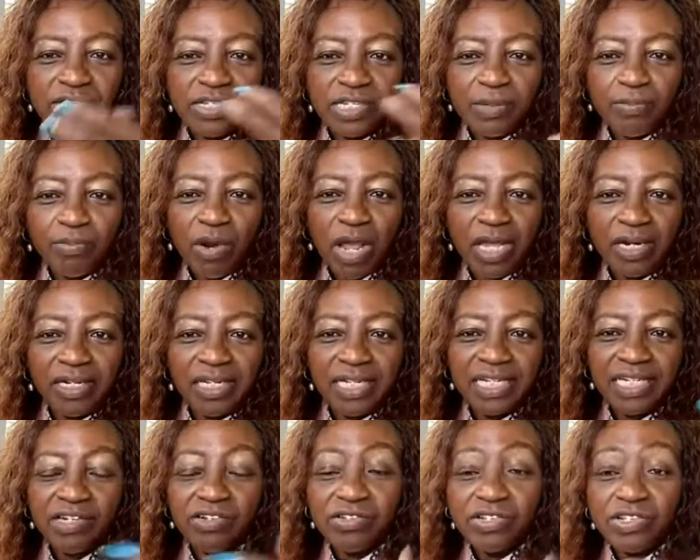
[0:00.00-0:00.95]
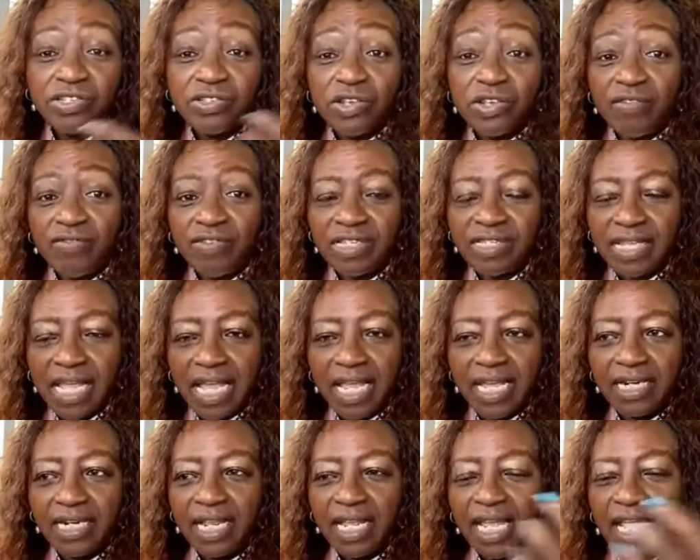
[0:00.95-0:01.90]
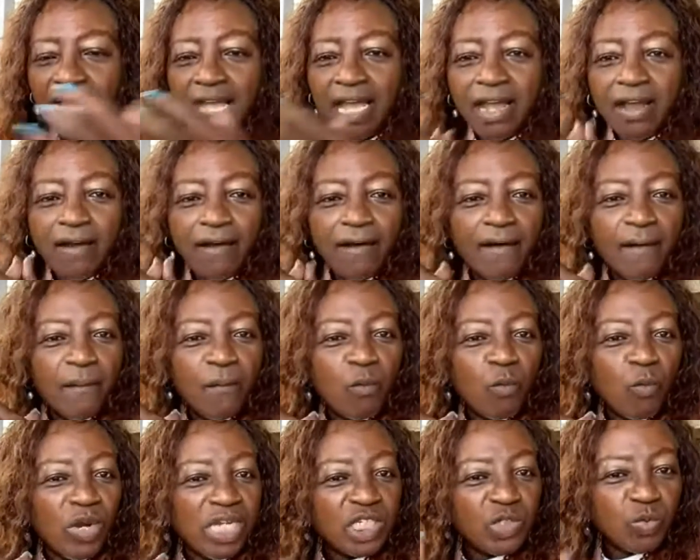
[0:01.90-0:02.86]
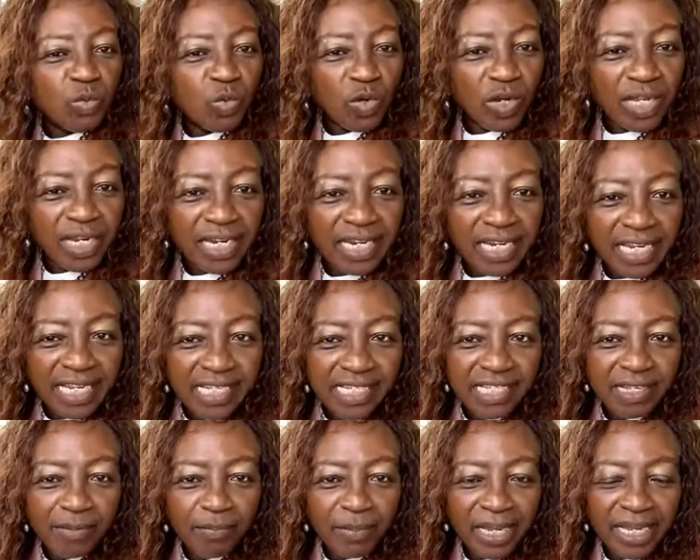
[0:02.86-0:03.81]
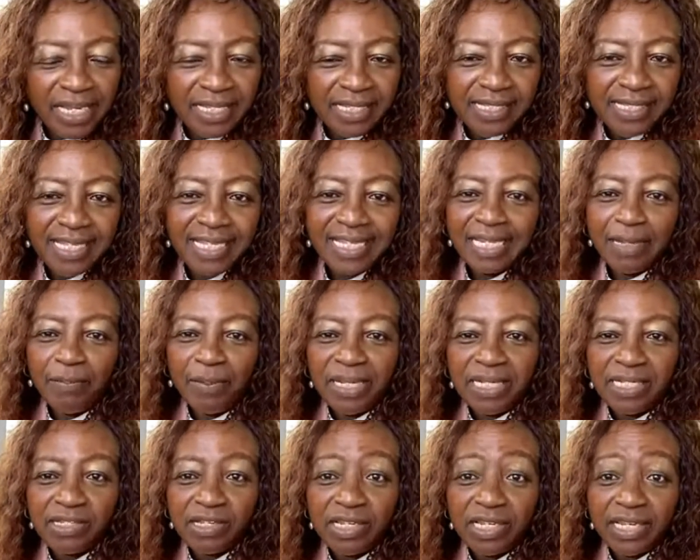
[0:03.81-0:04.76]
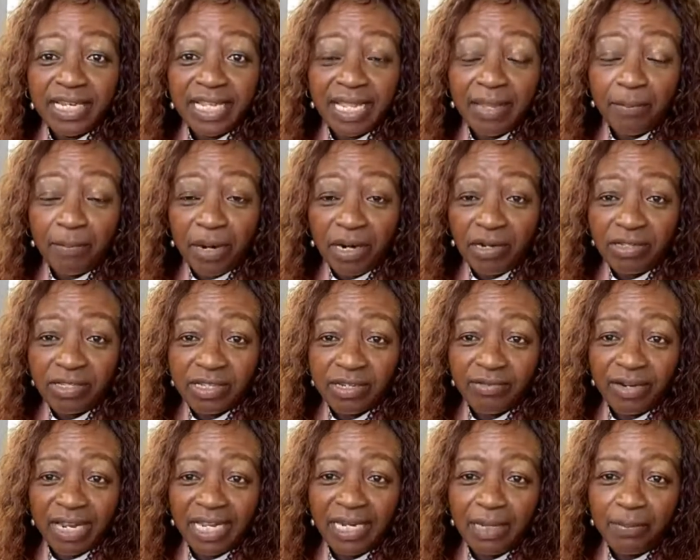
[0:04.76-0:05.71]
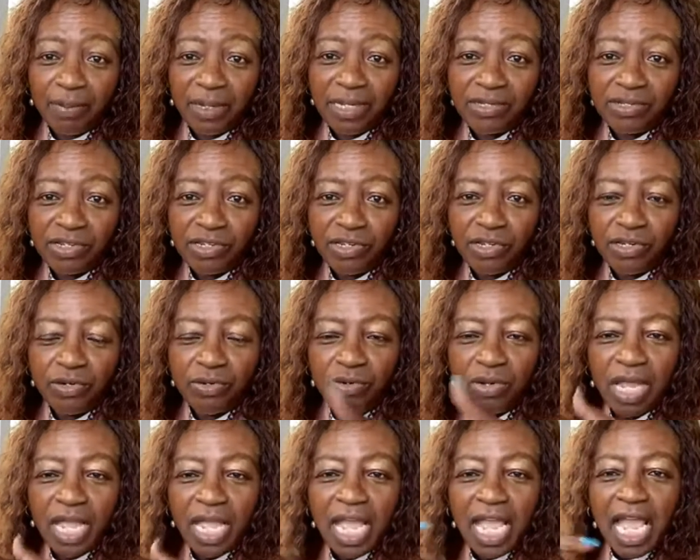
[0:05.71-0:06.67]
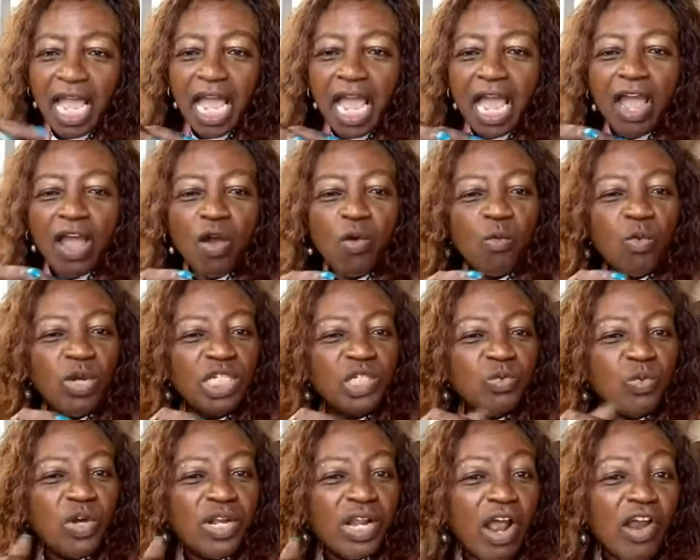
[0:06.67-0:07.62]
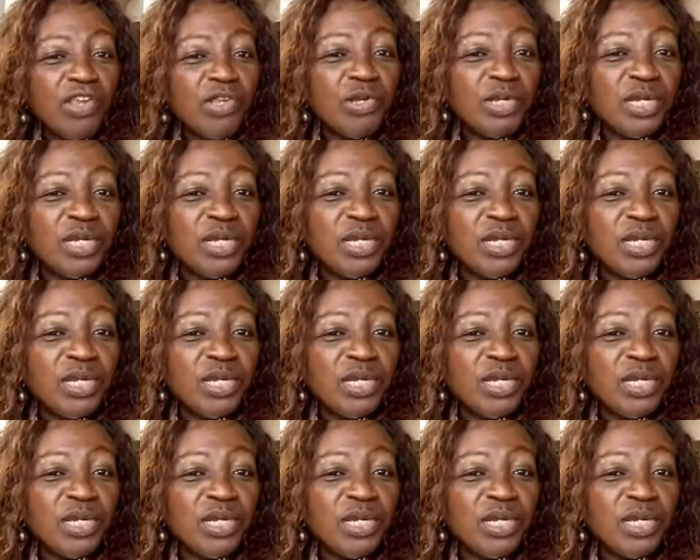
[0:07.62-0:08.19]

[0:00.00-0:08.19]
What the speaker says: There's the product and there's the service side. Which one is the best? Depends on the person, right? Depends on you. Which one are you